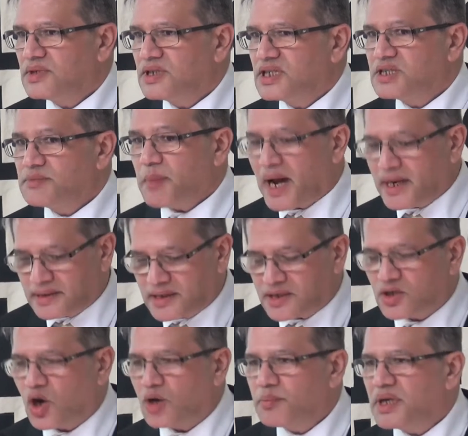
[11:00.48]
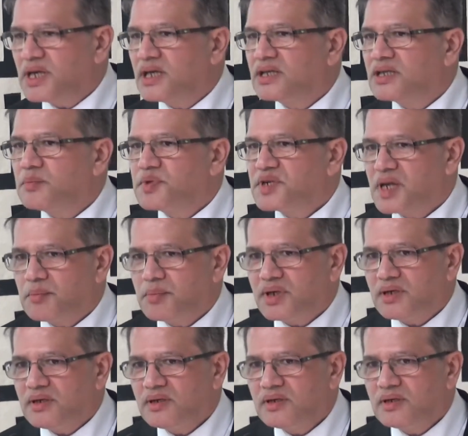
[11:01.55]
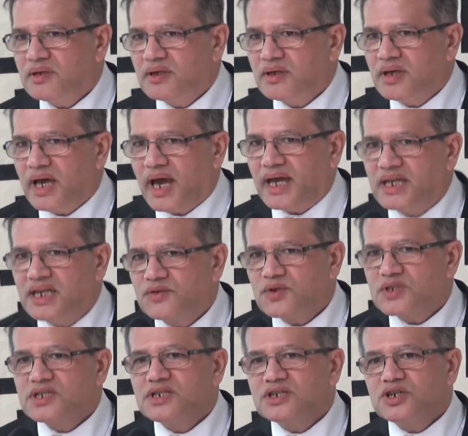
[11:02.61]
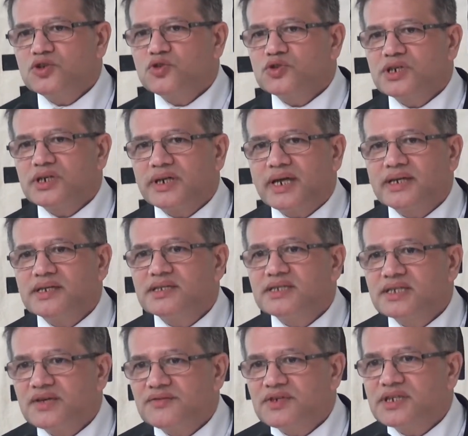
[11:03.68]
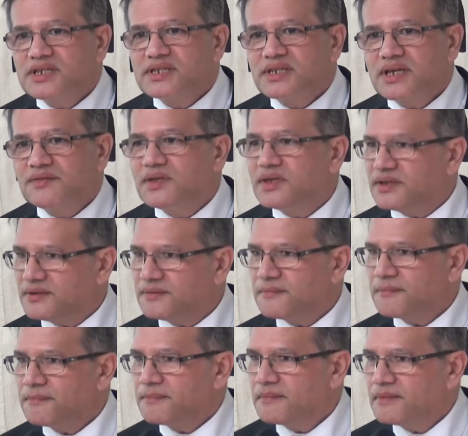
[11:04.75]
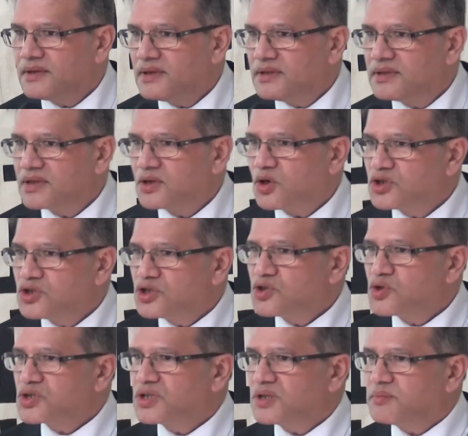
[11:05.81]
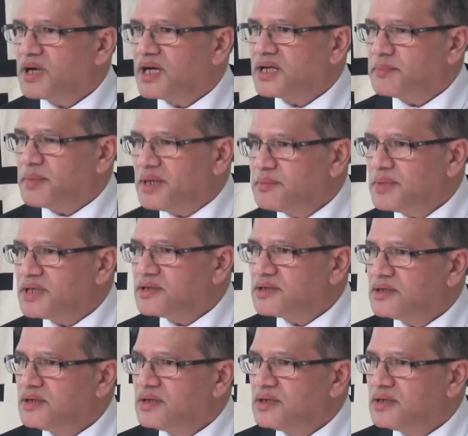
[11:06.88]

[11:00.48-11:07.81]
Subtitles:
despite it not being in the preamble. And it was introduced in 1977 in the Constitution by amendment.